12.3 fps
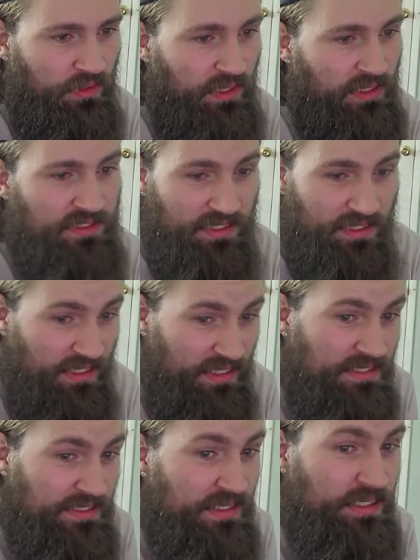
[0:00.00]
It's
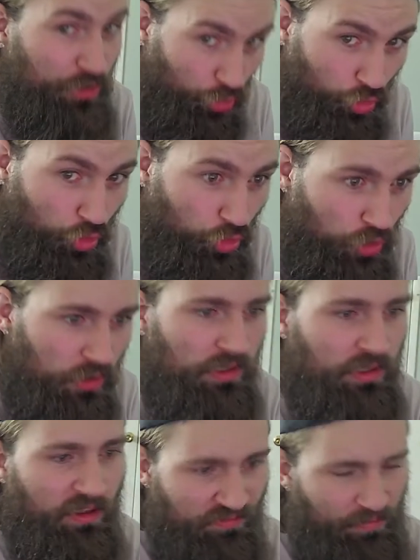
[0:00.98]
easier
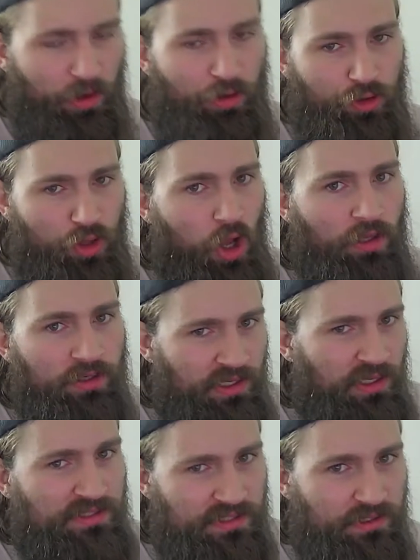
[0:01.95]
if Petr Yan
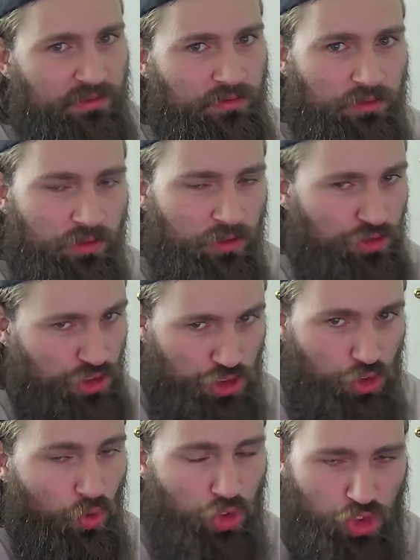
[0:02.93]
doesn't just
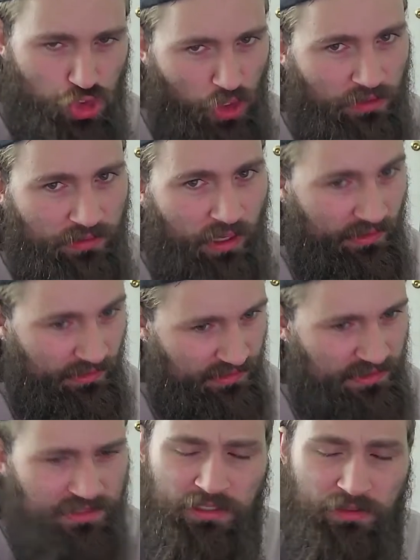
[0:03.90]
go in a straight line, because
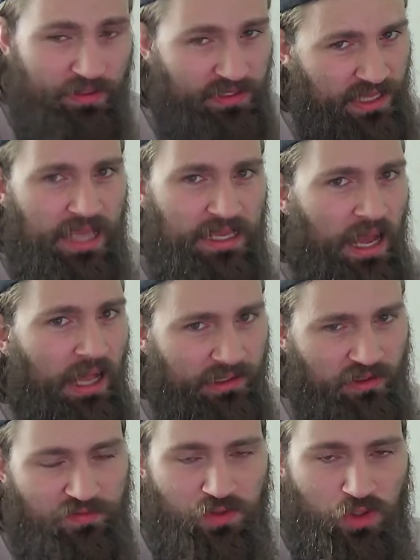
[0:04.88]
it's going to be
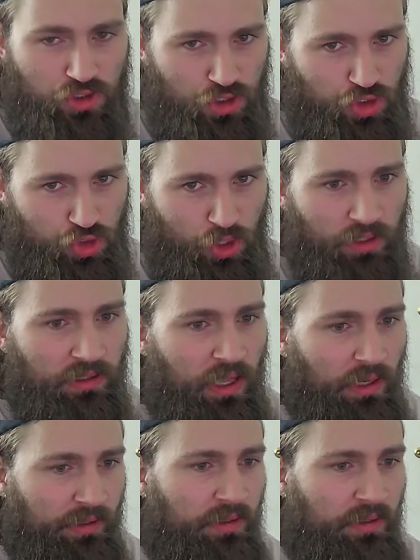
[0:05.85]
chaotic if he goes in a straight line.